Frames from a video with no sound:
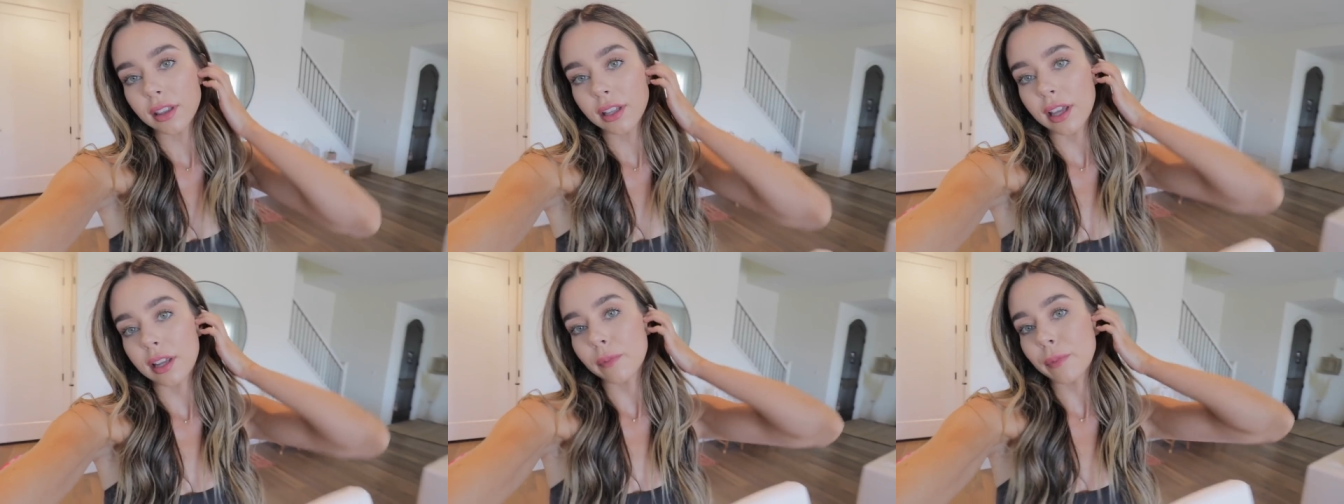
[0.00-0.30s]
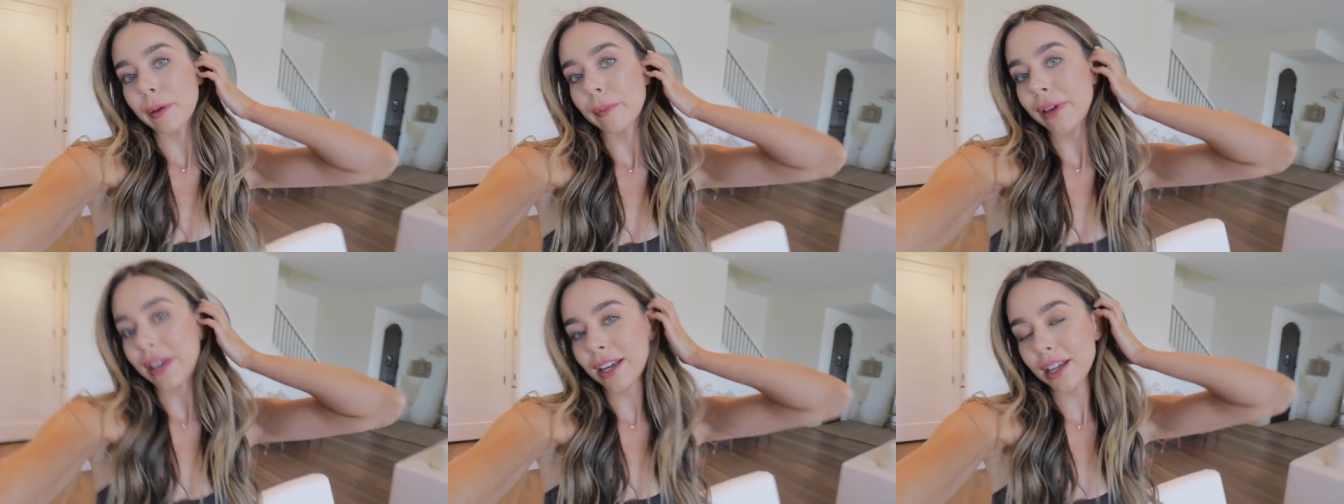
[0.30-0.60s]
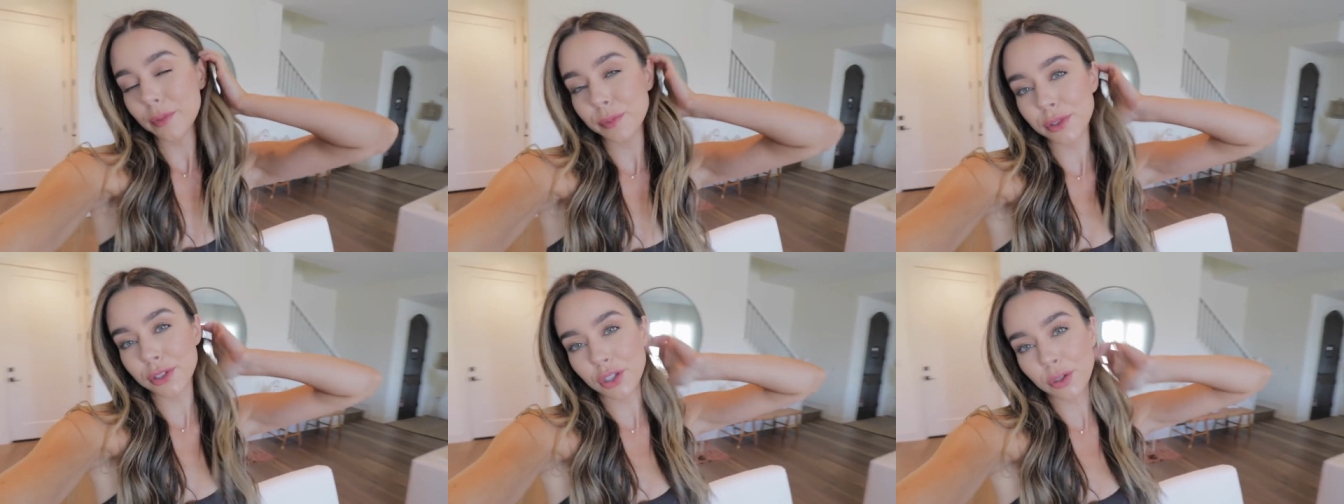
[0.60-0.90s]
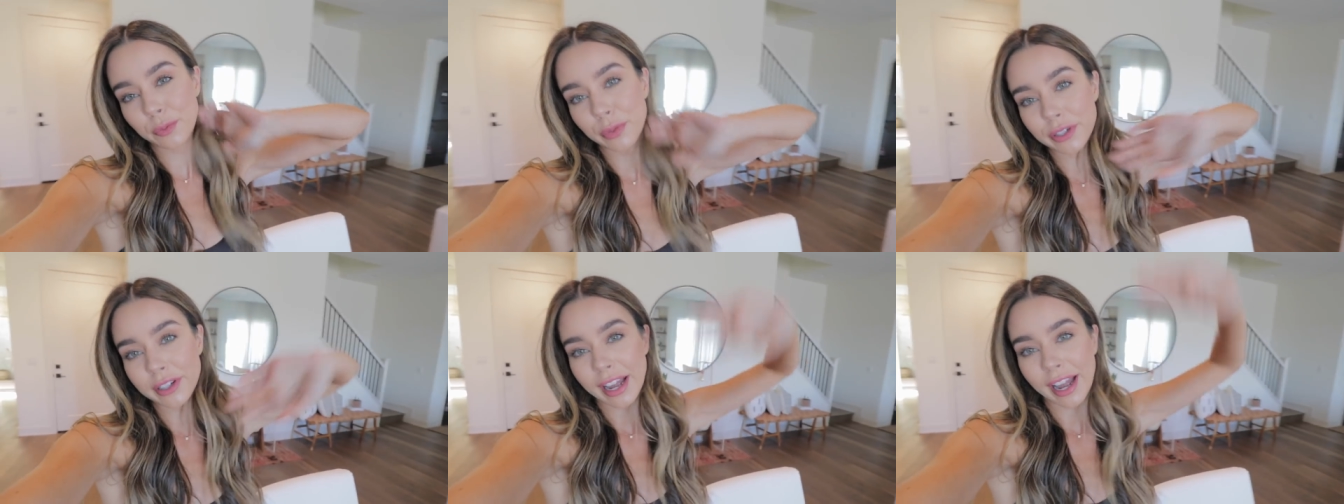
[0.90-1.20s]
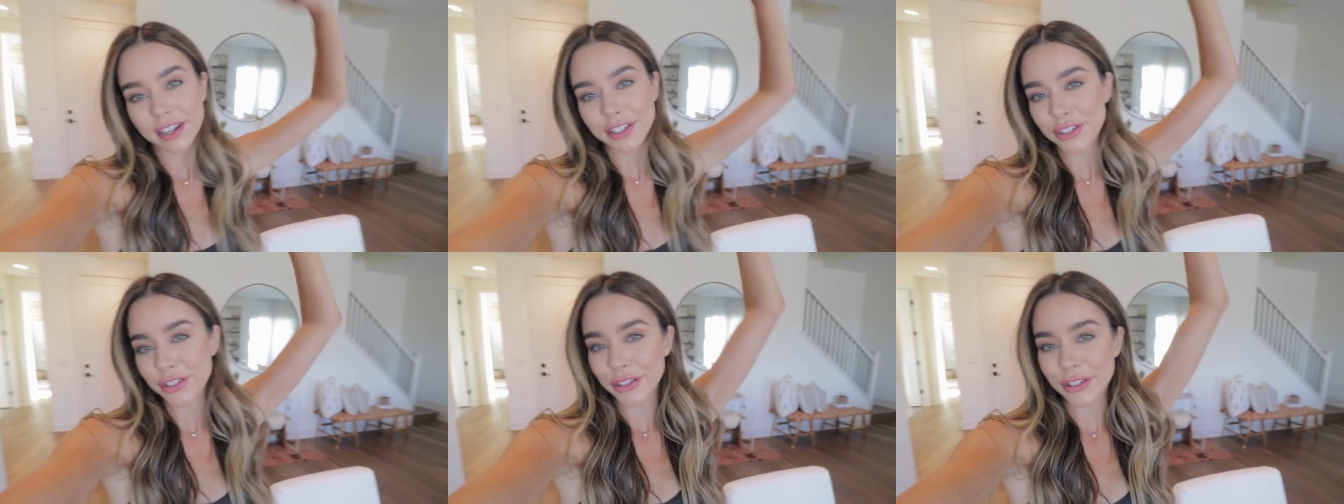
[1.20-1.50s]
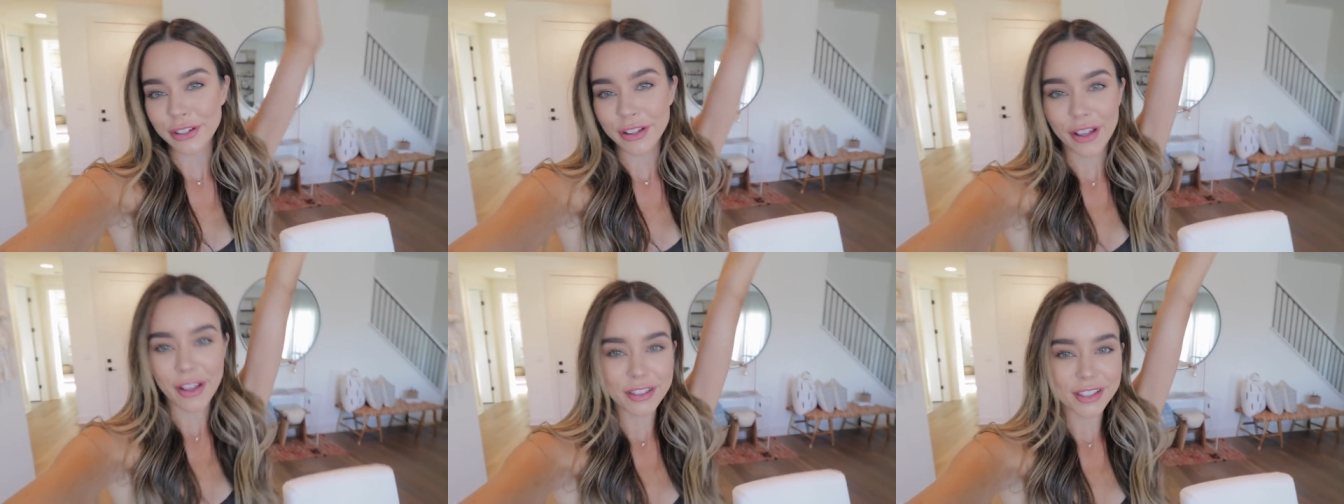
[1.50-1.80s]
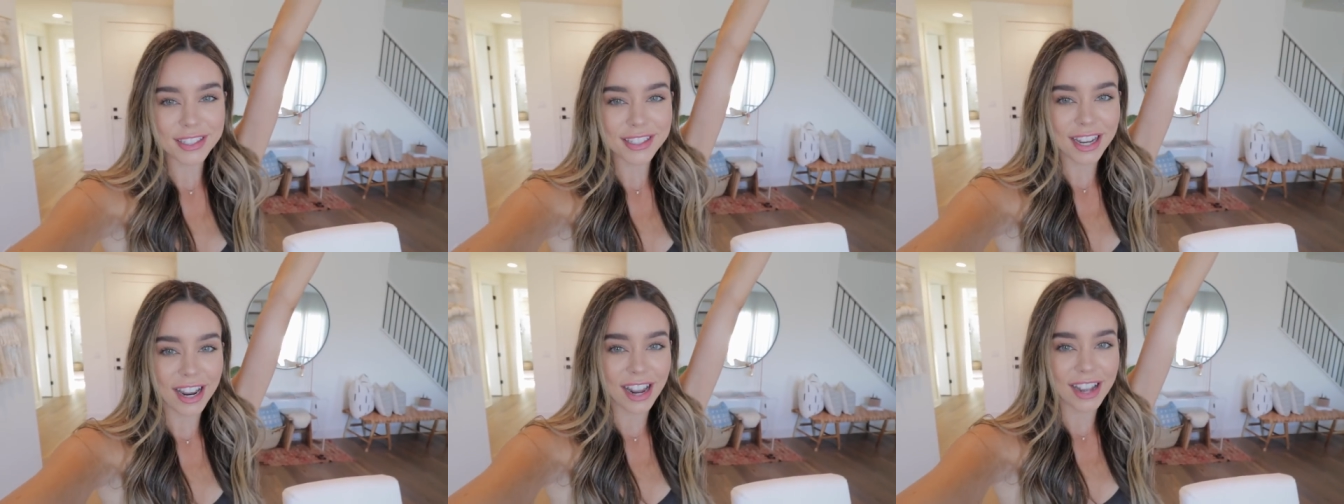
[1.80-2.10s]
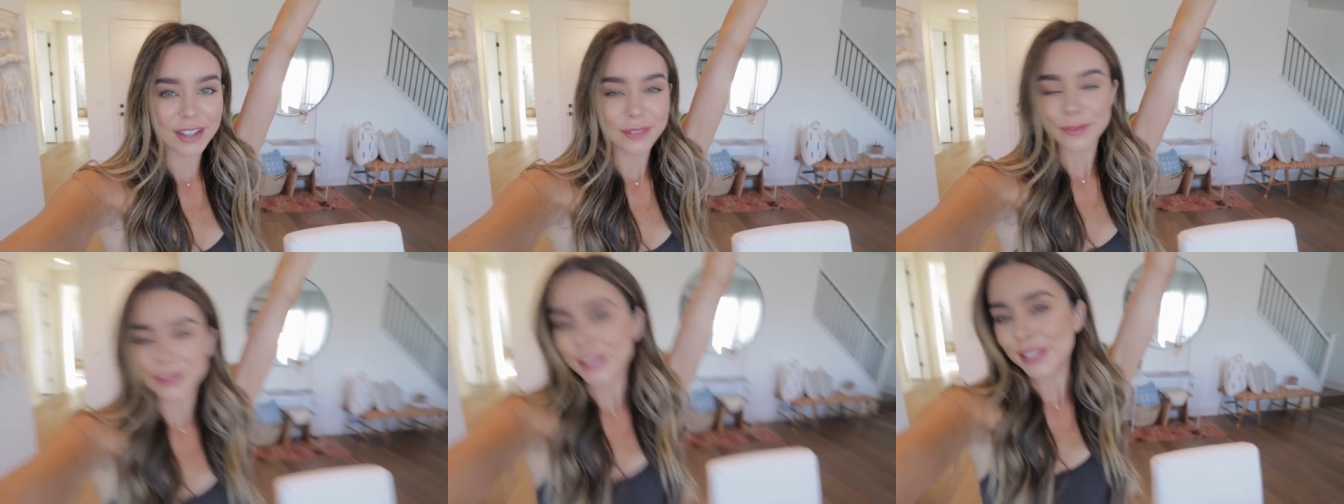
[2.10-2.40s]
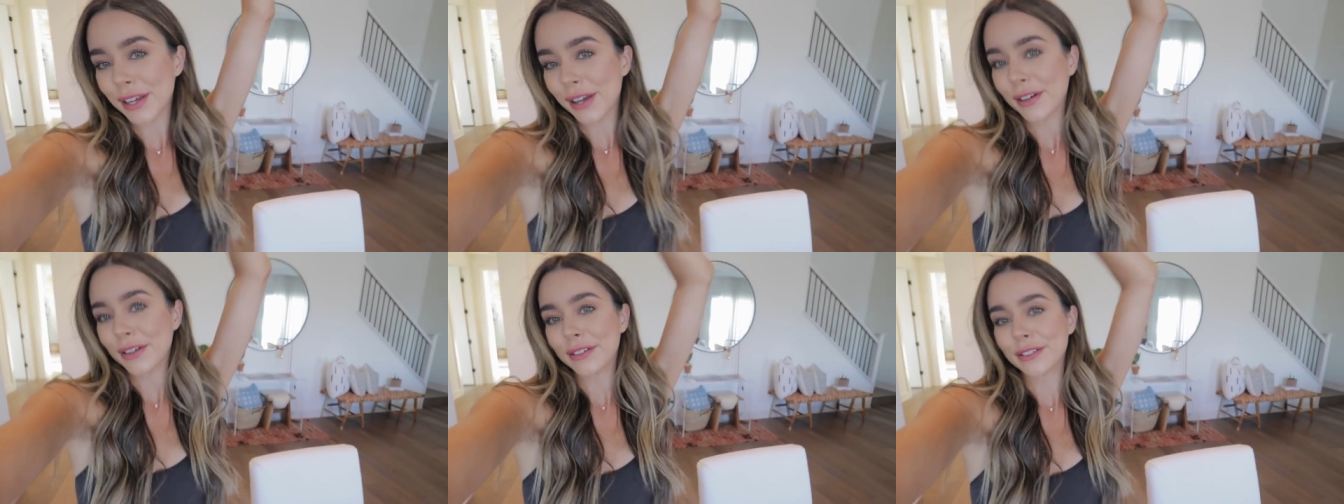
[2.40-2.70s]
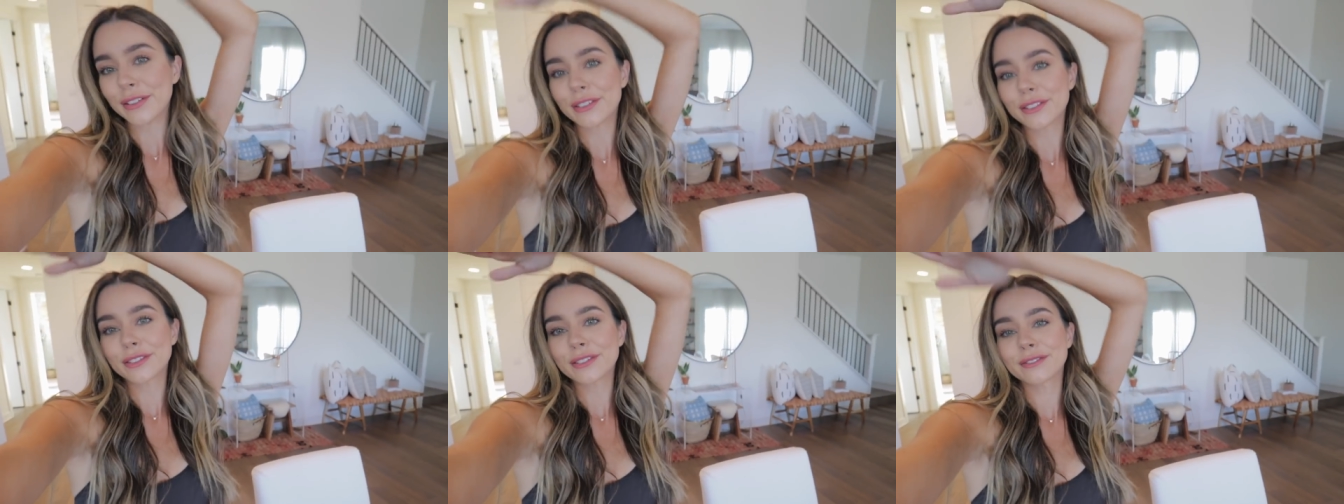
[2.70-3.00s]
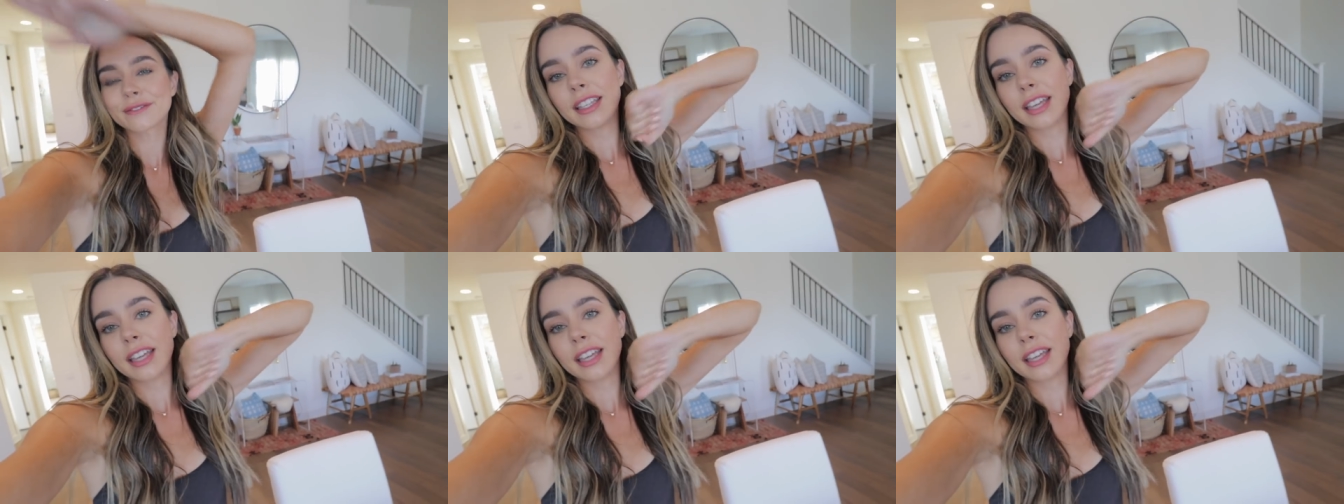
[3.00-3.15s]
and then my makeup's super natural all the time so